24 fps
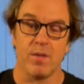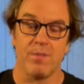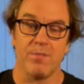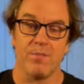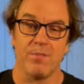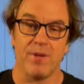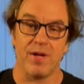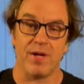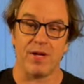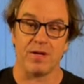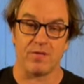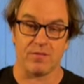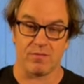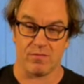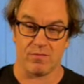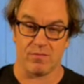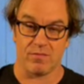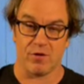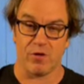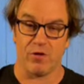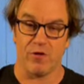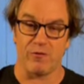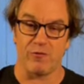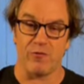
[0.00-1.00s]

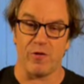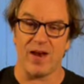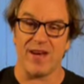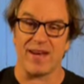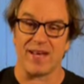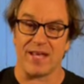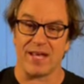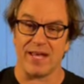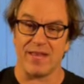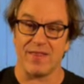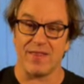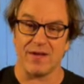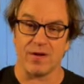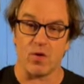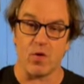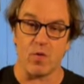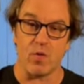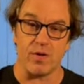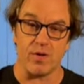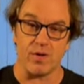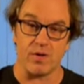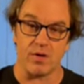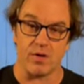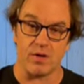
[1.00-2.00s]
you're fretting it in the
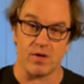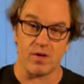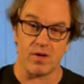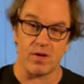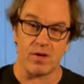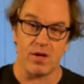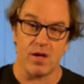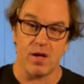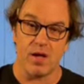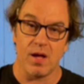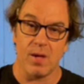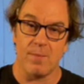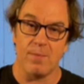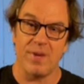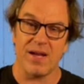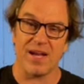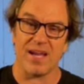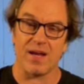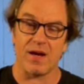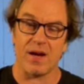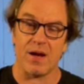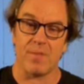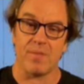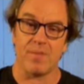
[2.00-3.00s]
chord. Pick
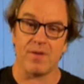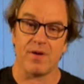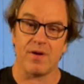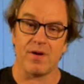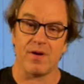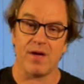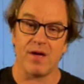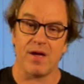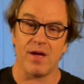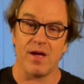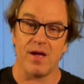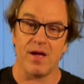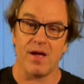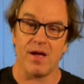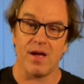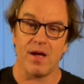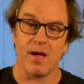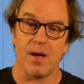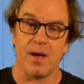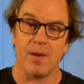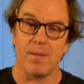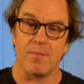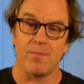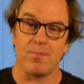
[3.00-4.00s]
it up,
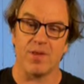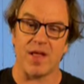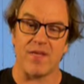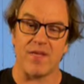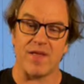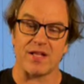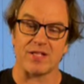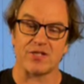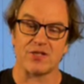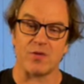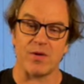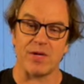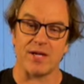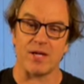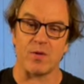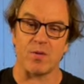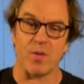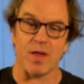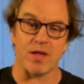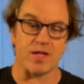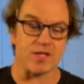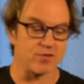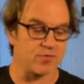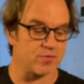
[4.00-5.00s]
play that string, and
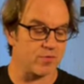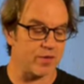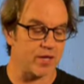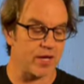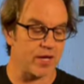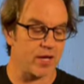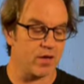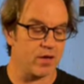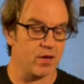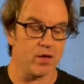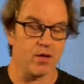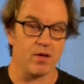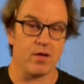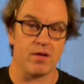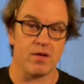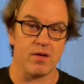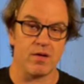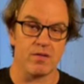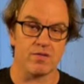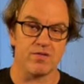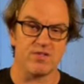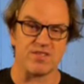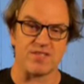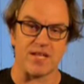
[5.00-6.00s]
while it's
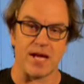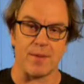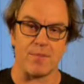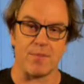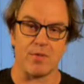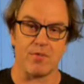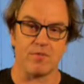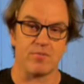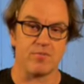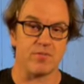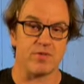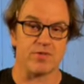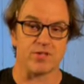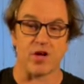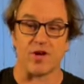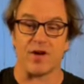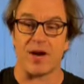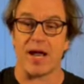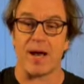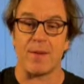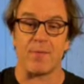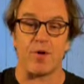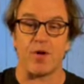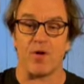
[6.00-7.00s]
ringing, just hammer. It's called a
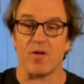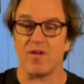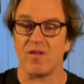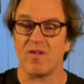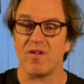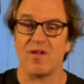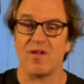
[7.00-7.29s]
hammer-on.